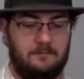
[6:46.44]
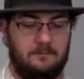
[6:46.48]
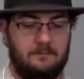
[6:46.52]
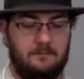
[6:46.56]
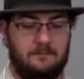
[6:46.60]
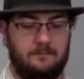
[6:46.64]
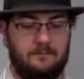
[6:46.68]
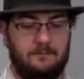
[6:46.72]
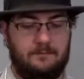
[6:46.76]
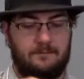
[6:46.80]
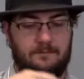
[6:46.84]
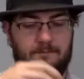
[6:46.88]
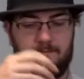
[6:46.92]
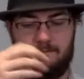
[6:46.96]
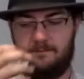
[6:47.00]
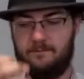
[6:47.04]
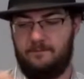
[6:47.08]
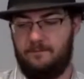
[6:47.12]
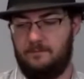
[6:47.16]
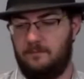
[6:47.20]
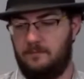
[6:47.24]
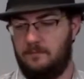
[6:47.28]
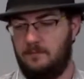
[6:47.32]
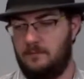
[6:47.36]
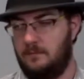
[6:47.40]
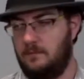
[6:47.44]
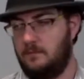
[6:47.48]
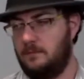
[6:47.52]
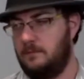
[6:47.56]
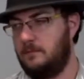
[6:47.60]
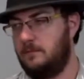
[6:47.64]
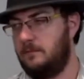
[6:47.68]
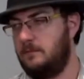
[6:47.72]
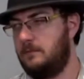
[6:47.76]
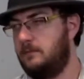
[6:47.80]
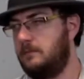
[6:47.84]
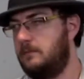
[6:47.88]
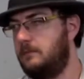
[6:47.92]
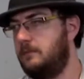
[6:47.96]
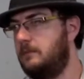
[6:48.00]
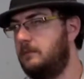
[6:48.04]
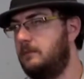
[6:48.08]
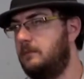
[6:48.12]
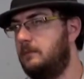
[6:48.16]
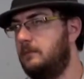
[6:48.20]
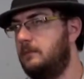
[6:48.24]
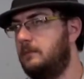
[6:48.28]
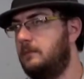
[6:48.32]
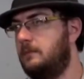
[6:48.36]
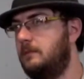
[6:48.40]

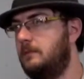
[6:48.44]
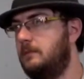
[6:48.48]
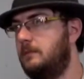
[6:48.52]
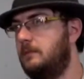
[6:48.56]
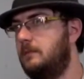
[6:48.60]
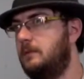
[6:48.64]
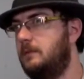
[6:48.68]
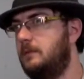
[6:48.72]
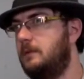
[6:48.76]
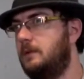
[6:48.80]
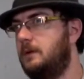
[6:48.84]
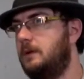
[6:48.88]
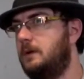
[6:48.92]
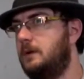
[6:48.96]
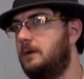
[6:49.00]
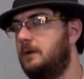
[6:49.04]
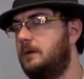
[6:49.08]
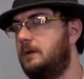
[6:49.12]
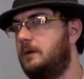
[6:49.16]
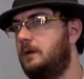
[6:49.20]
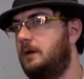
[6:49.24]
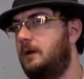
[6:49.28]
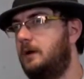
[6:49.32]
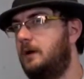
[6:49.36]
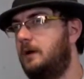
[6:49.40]
This person isn't speaking.